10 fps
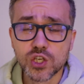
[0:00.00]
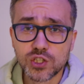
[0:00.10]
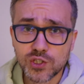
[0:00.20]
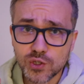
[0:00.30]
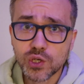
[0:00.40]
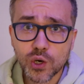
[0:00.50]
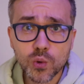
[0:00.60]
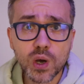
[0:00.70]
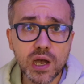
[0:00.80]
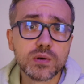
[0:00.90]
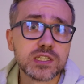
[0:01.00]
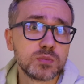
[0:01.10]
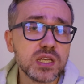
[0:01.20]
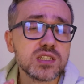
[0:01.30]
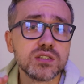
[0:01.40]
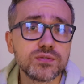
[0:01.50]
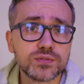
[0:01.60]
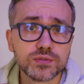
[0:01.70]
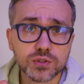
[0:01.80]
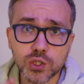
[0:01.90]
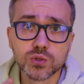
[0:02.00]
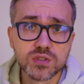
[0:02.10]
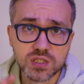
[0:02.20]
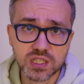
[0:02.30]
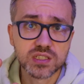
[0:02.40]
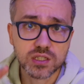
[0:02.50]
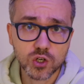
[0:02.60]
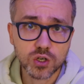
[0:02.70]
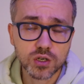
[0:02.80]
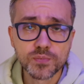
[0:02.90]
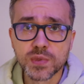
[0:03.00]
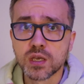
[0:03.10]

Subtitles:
you know how expensive those things are.